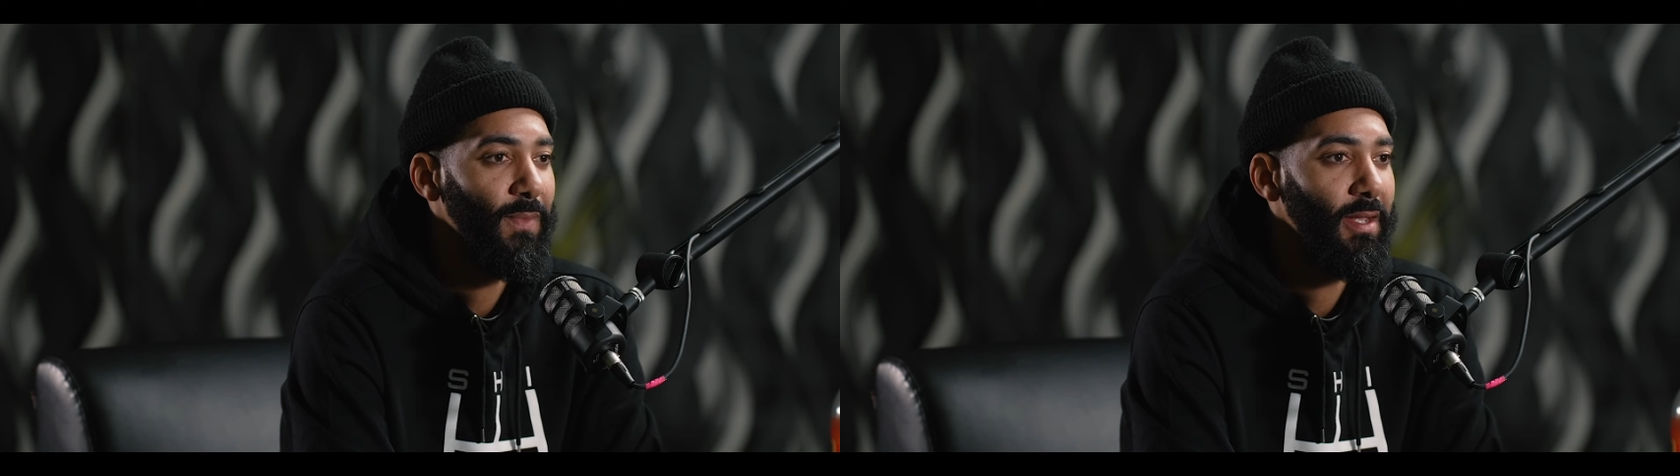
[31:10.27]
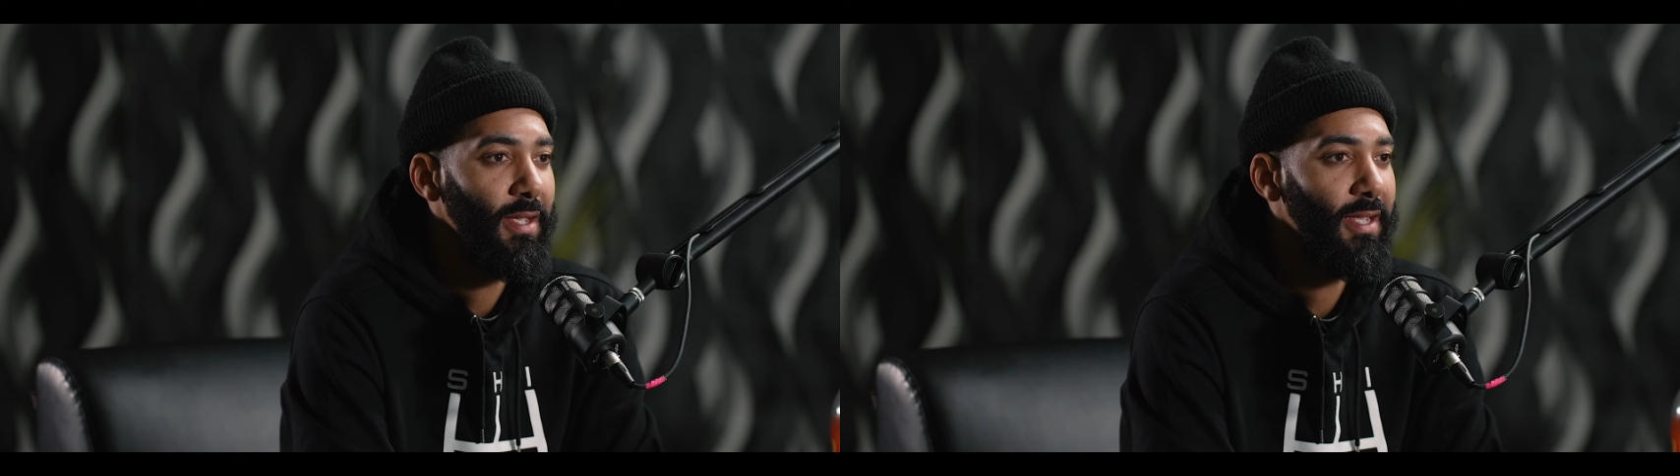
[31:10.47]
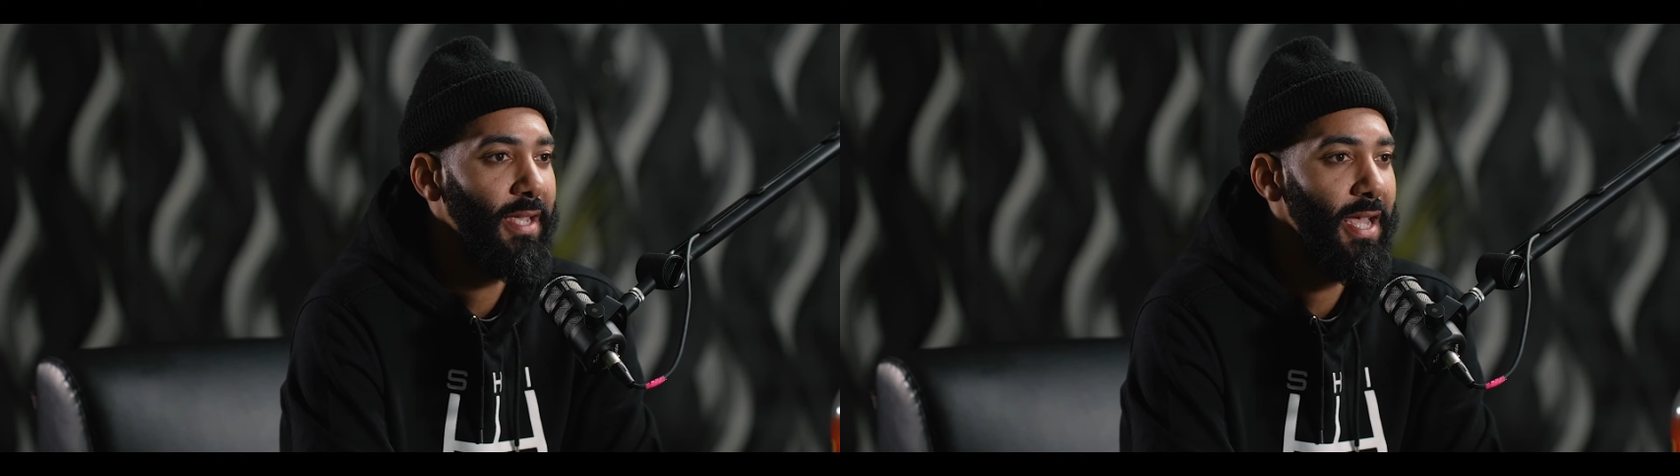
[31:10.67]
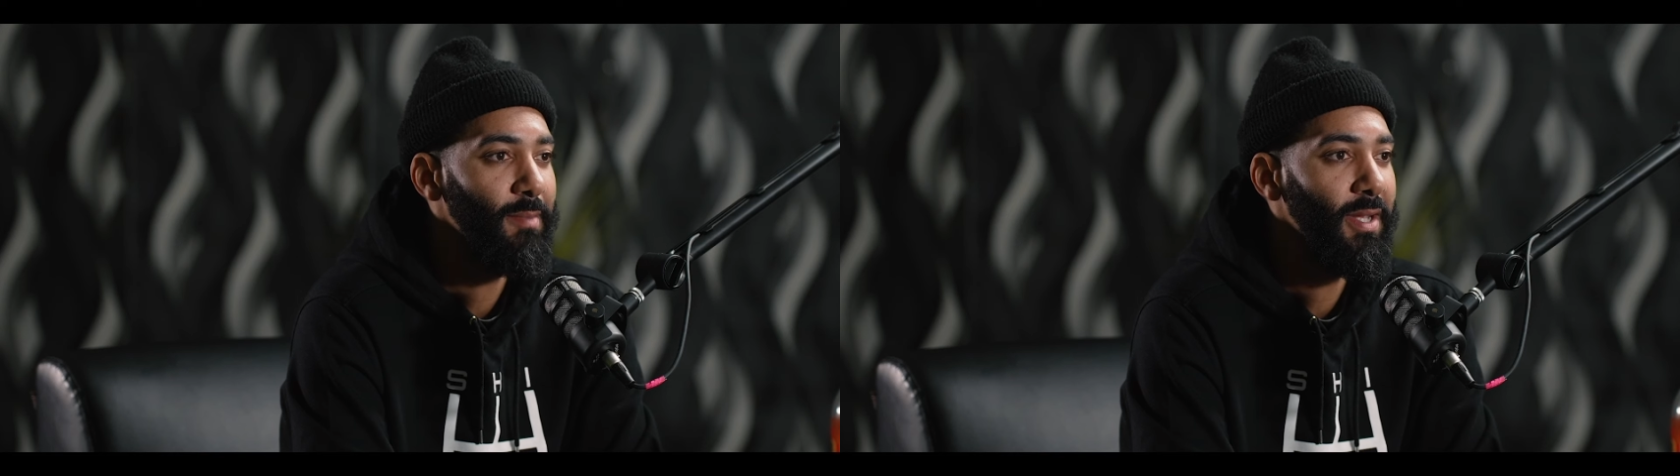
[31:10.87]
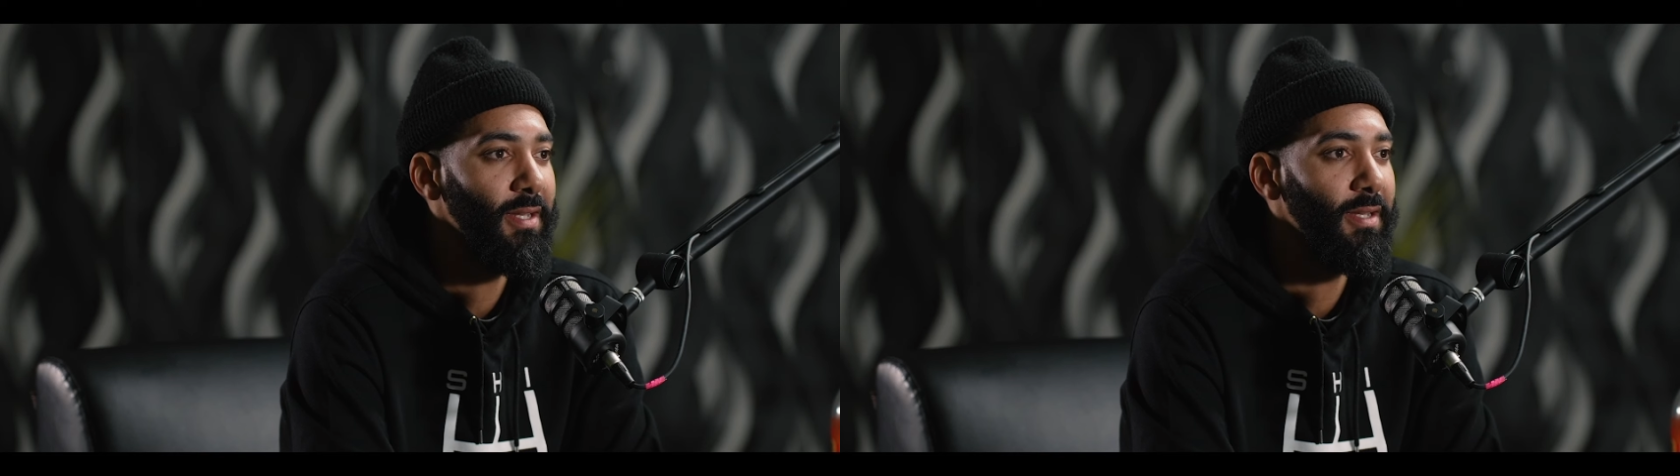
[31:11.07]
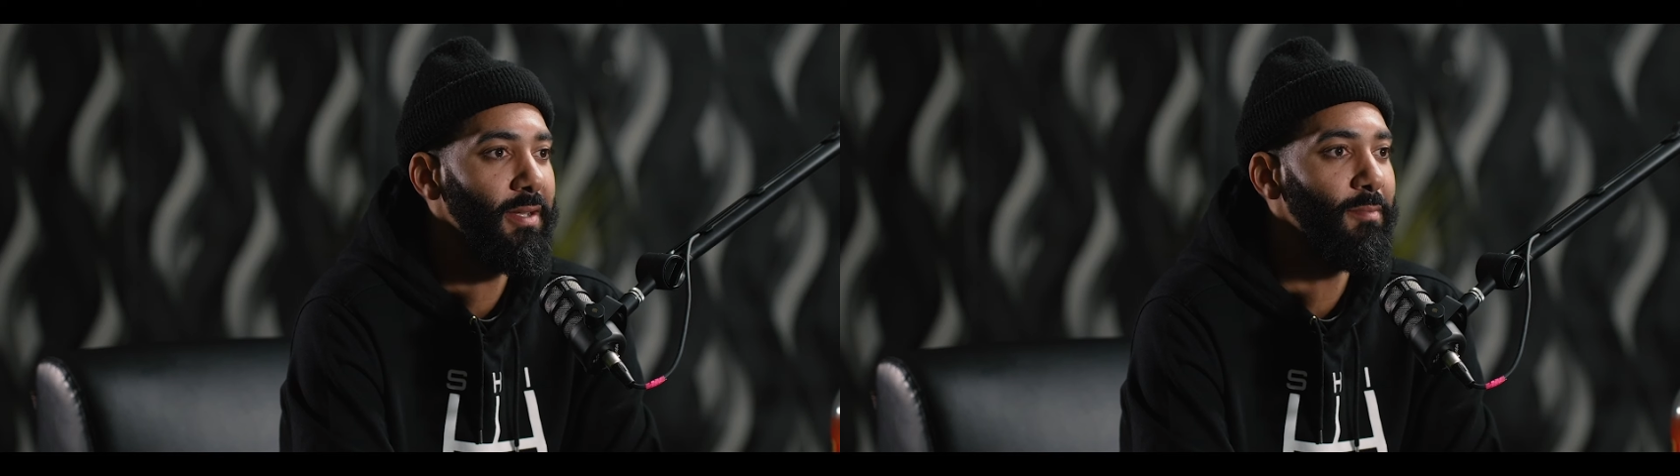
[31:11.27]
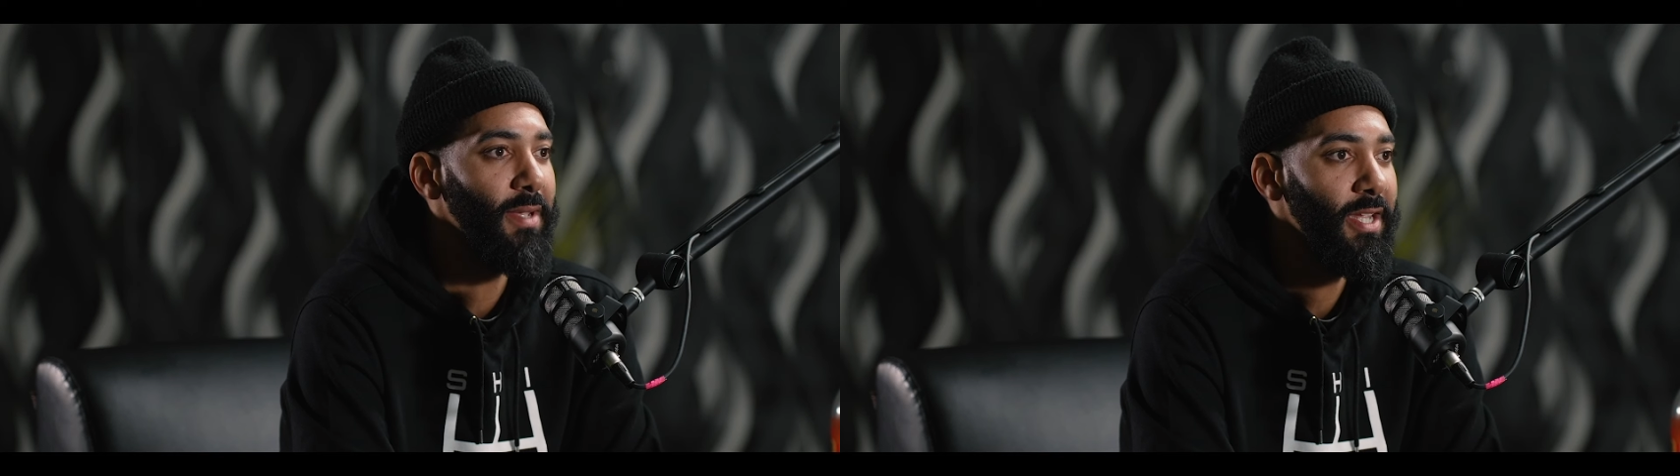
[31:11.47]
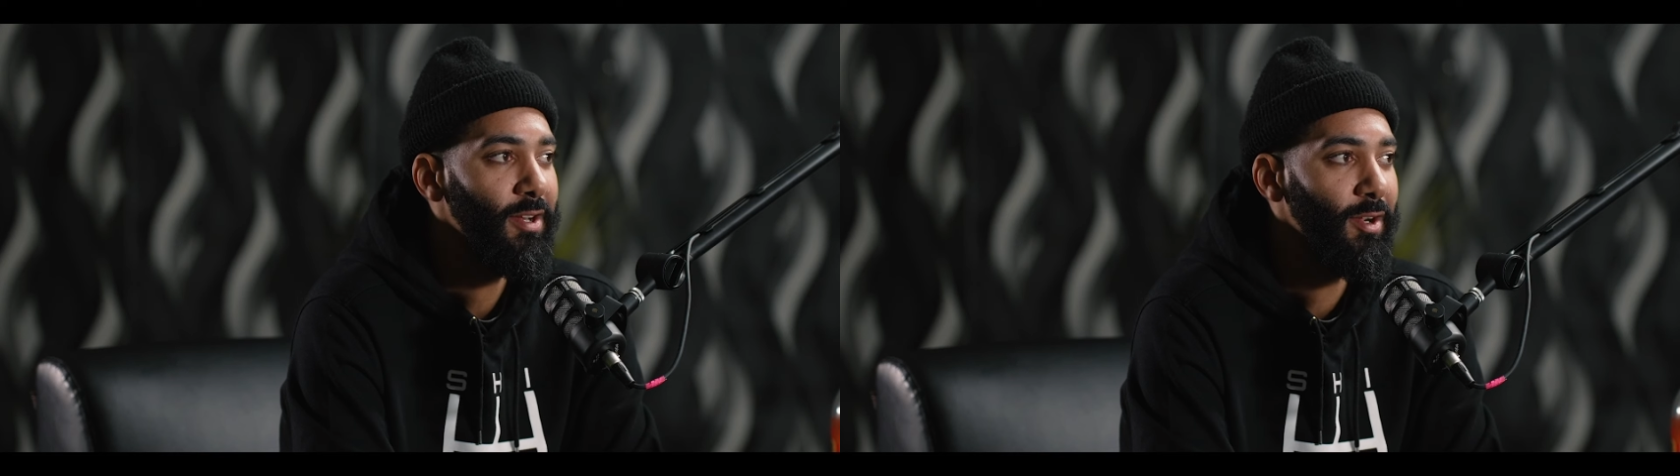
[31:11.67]
He gave me the
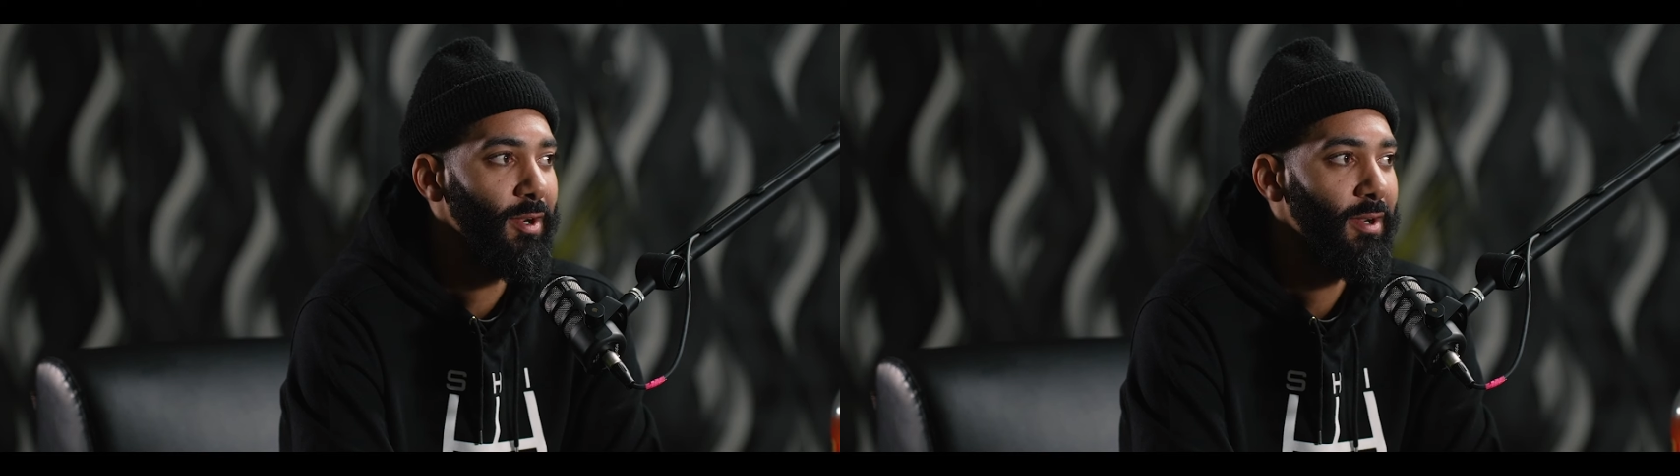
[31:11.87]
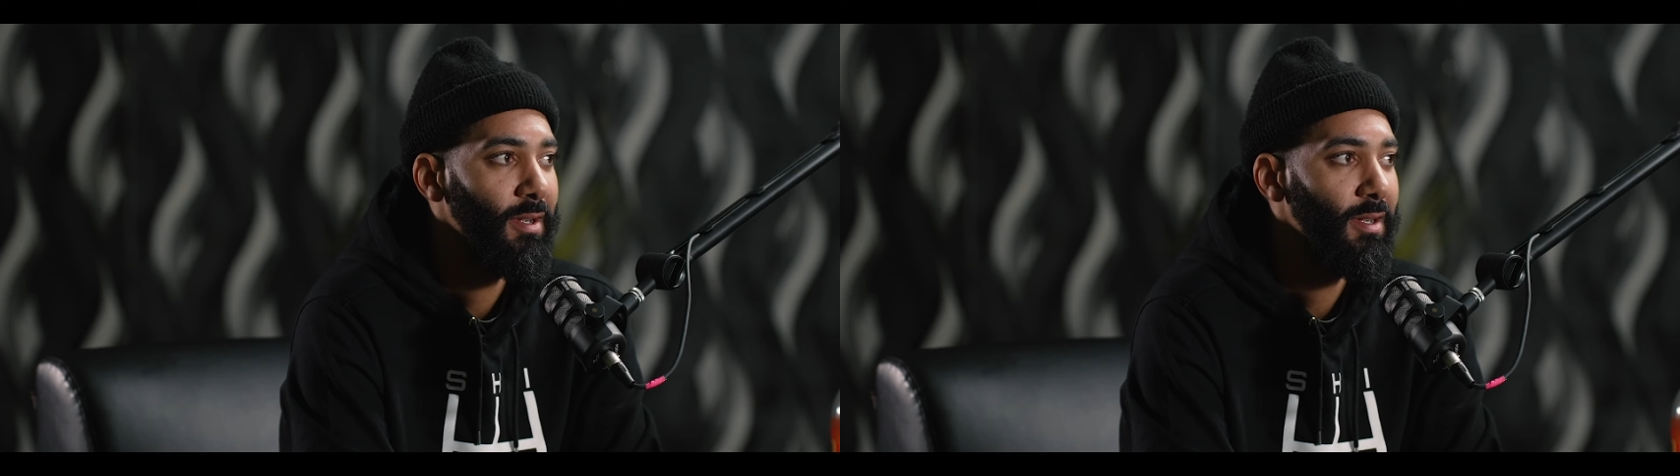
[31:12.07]
demeanor